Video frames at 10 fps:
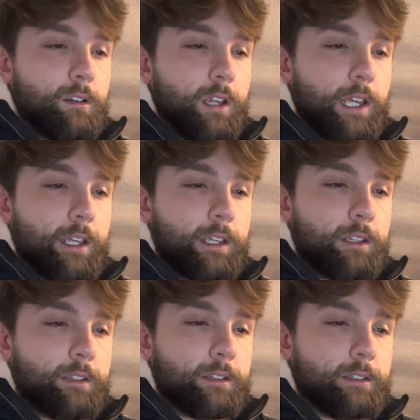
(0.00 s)

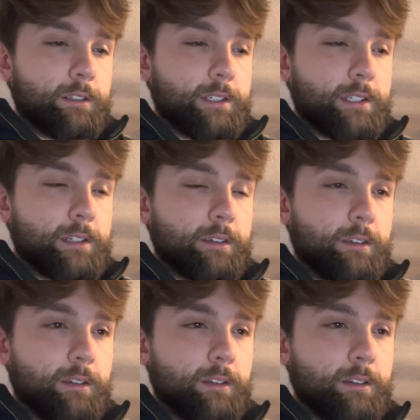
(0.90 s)
And
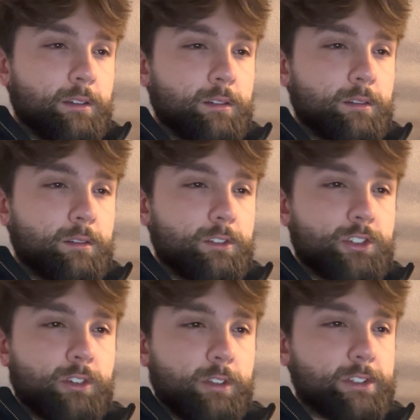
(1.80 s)

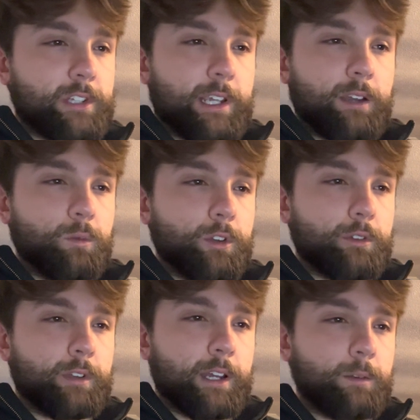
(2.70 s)
Sean's at
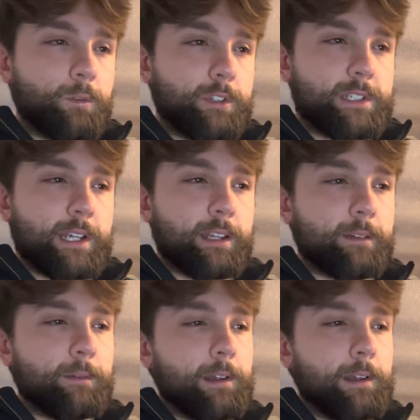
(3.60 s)
109, 110.